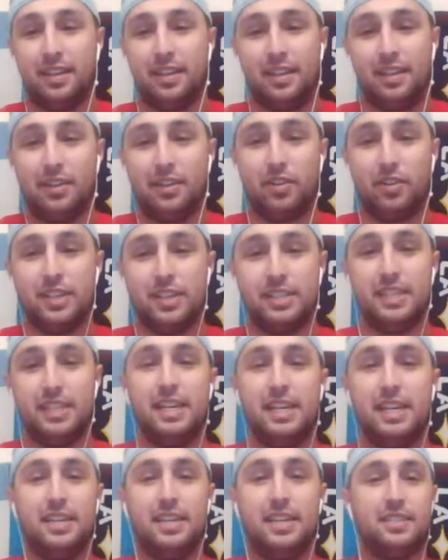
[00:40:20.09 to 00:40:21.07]
The crazy
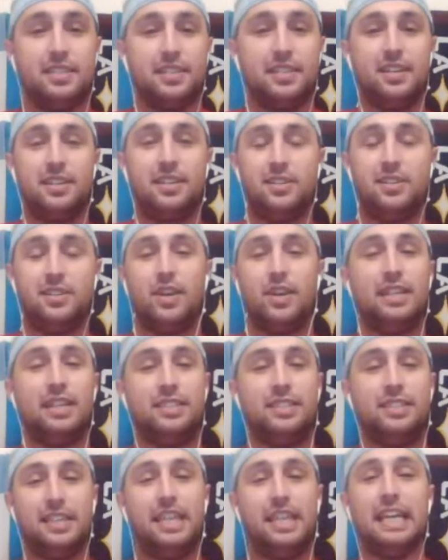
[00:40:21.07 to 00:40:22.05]
East. Do you guys
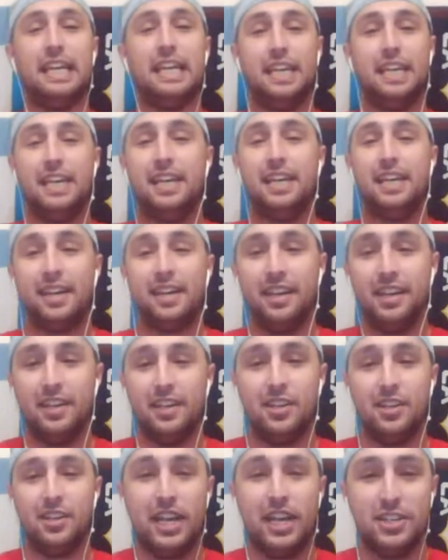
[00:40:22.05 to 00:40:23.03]
see any
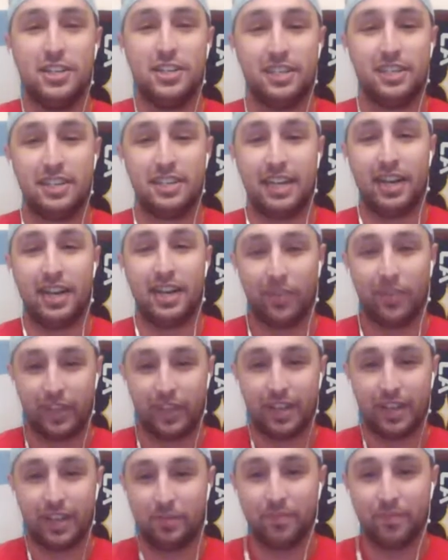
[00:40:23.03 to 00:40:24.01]
changes now
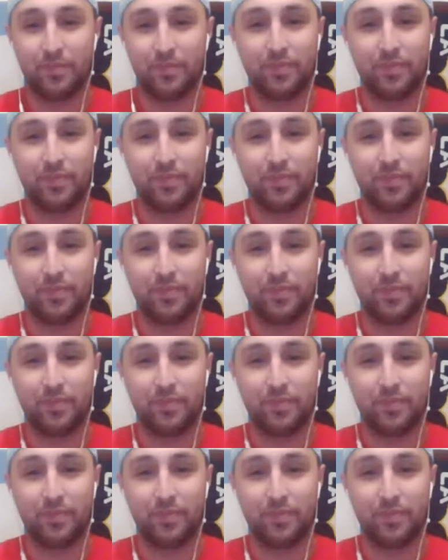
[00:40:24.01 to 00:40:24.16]
that,